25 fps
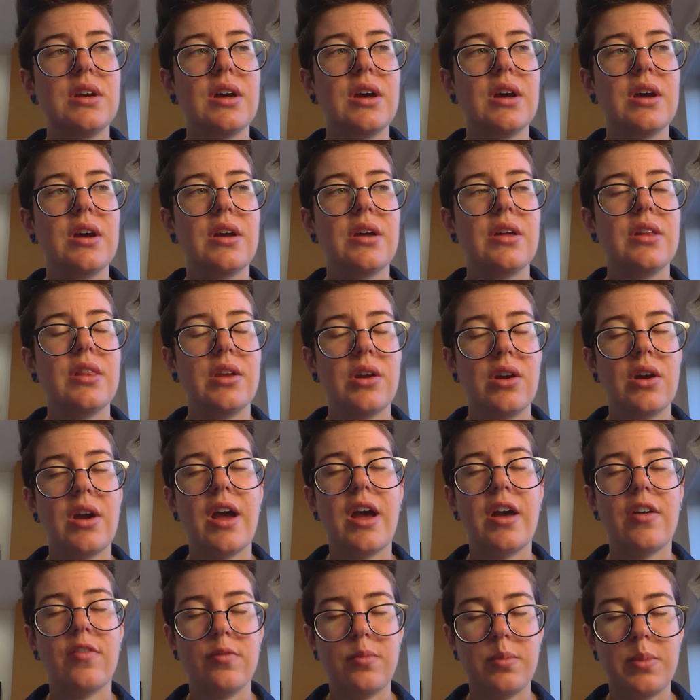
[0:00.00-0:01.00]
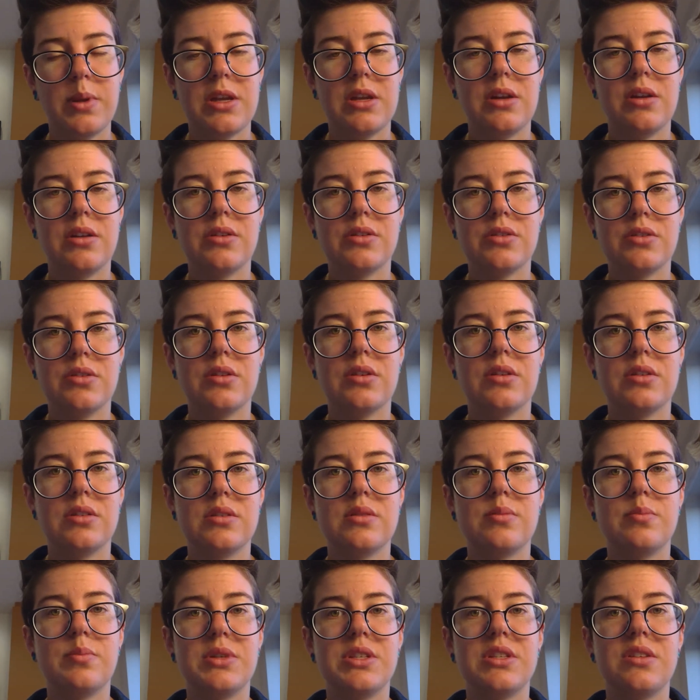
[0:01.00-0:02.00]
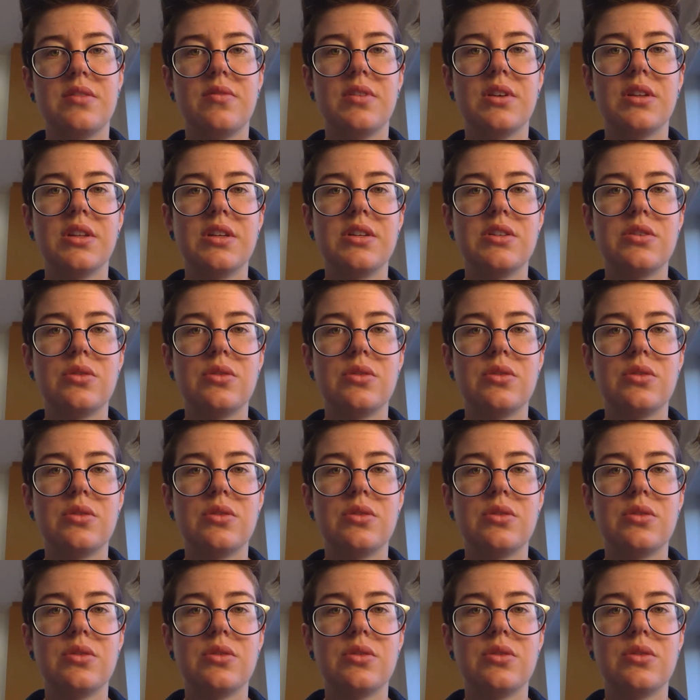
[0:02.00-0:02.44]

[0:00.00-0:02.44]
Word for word: uh, there have been specifically